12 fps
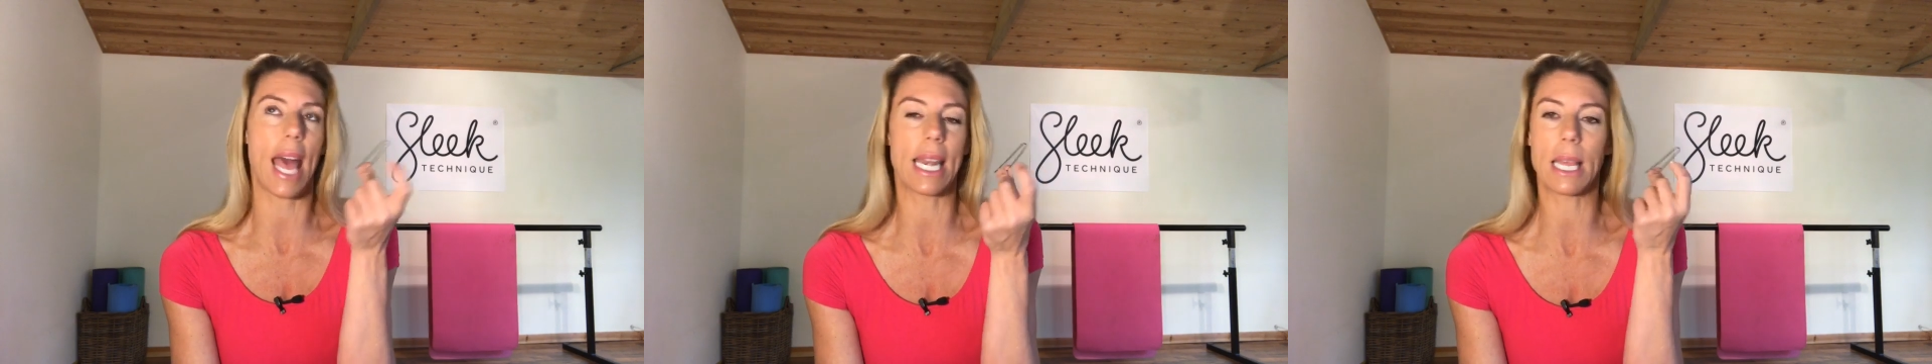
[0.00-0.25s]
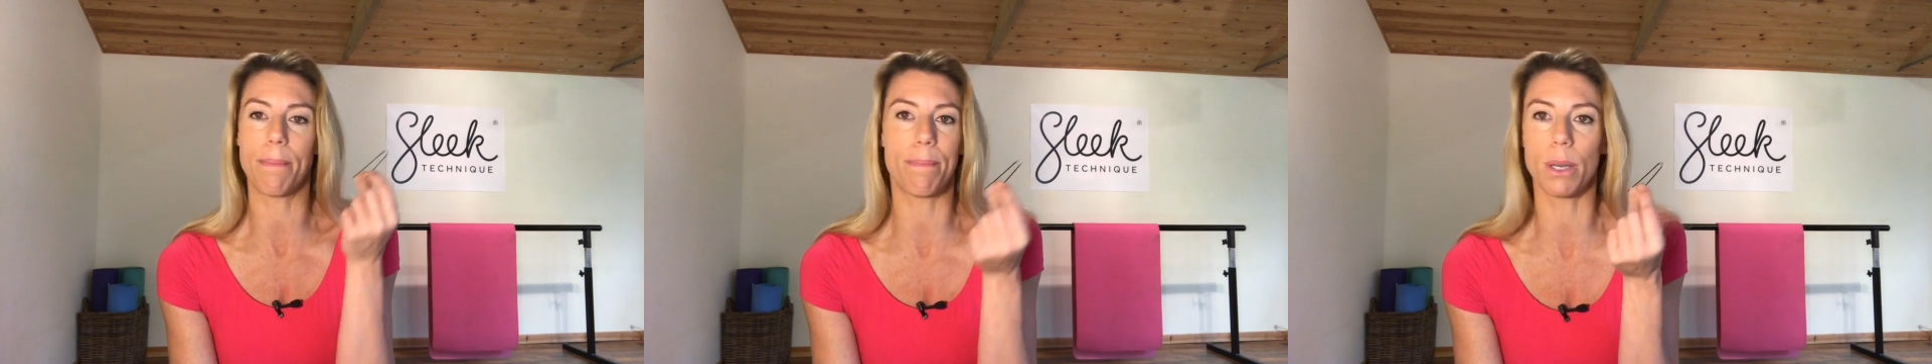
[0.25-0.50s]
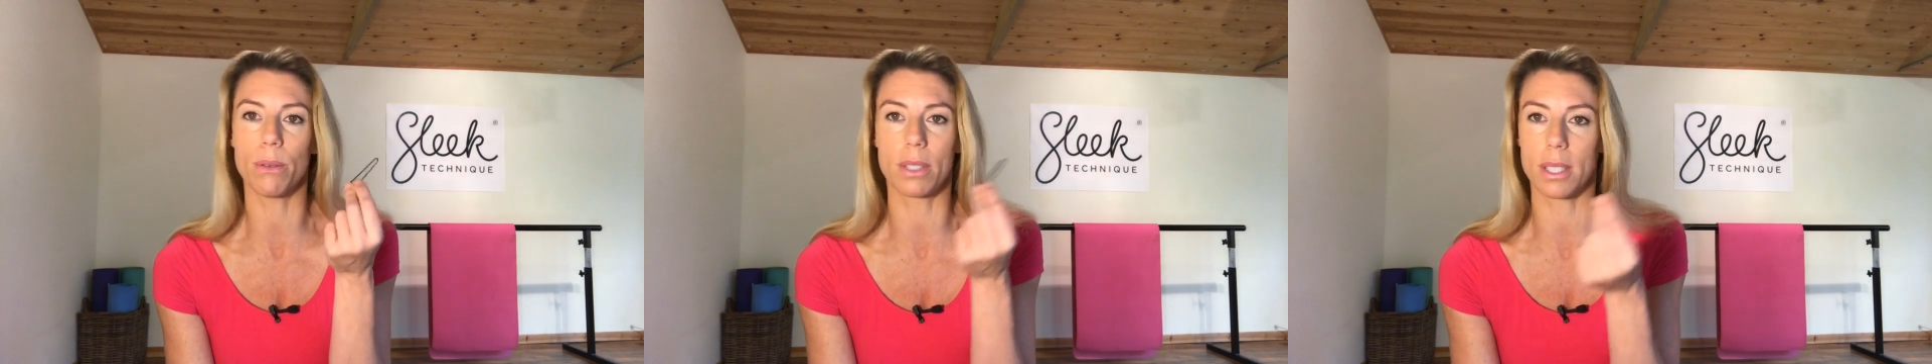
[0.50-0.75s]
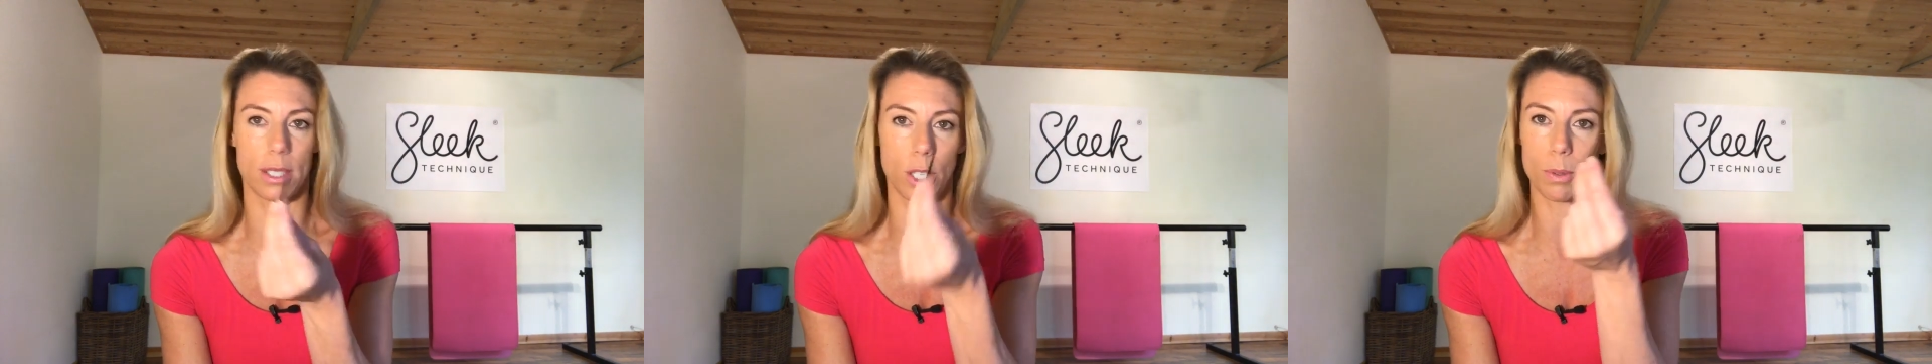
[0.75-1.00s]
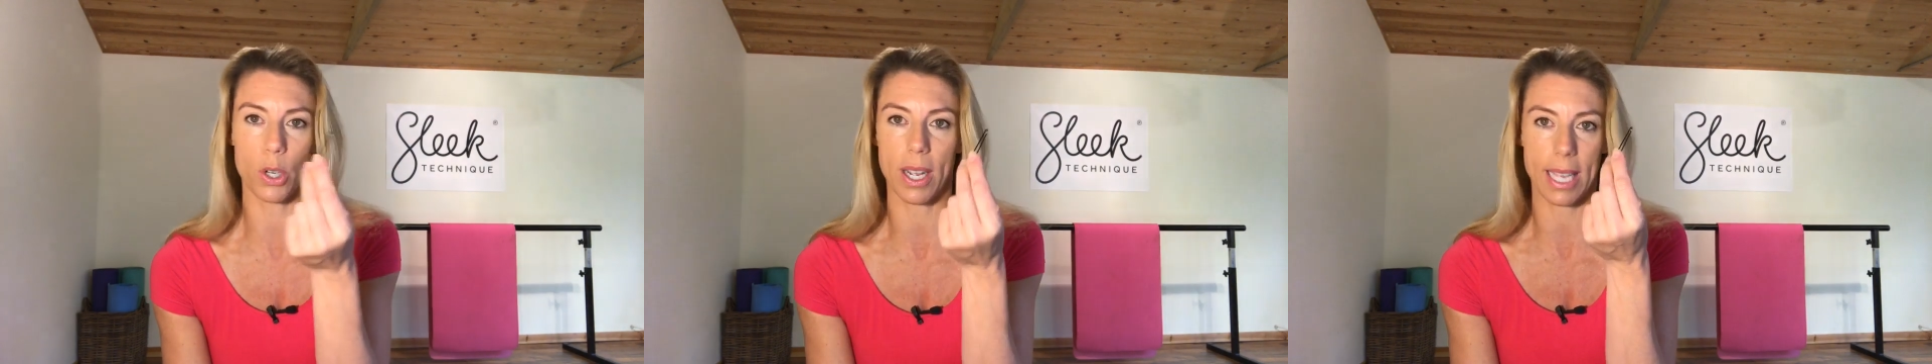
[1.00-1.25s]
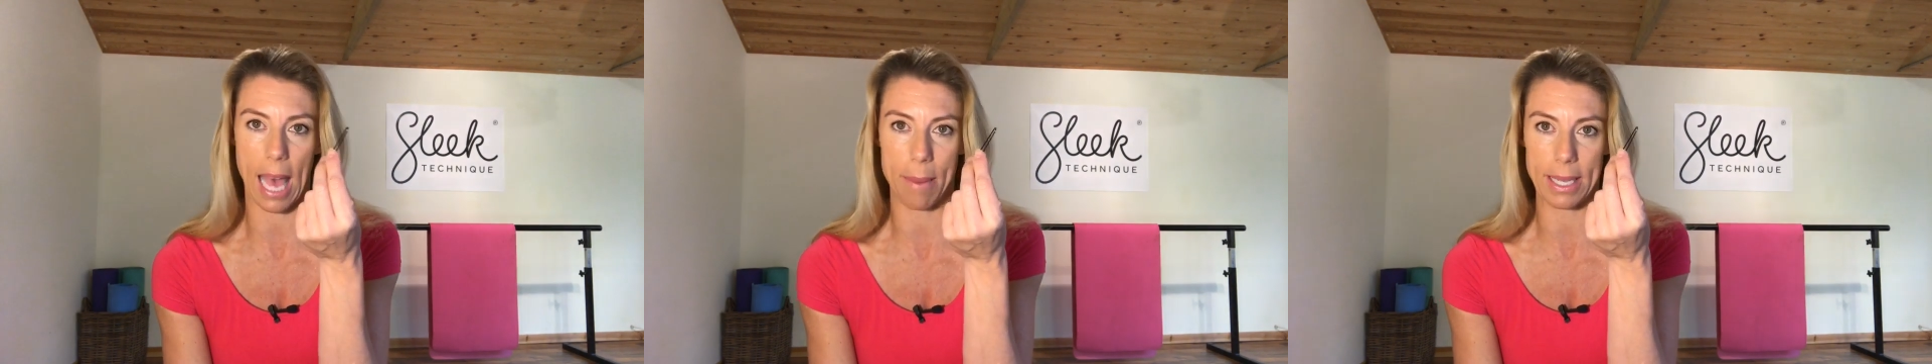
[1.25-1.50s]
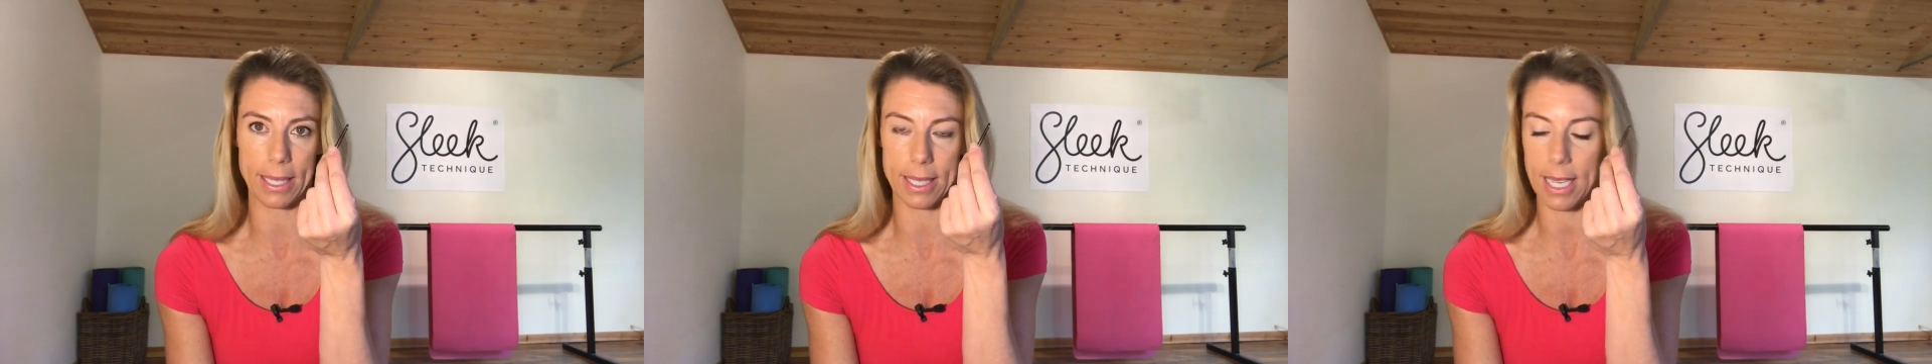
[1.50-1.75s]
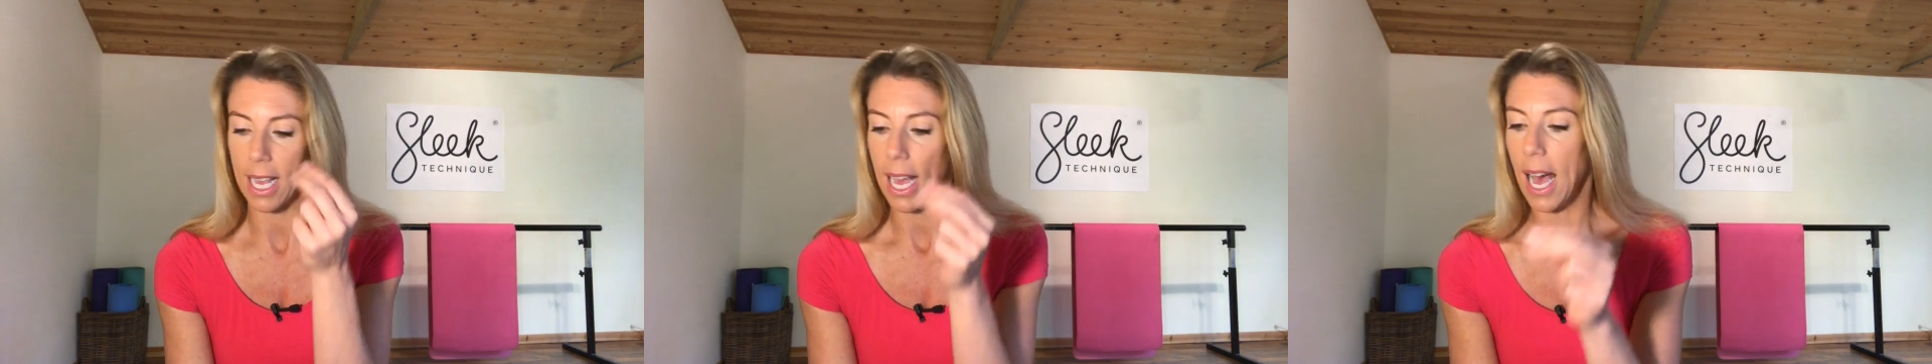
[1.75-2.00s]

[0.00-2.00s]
any Boots, Superdrug, chemist.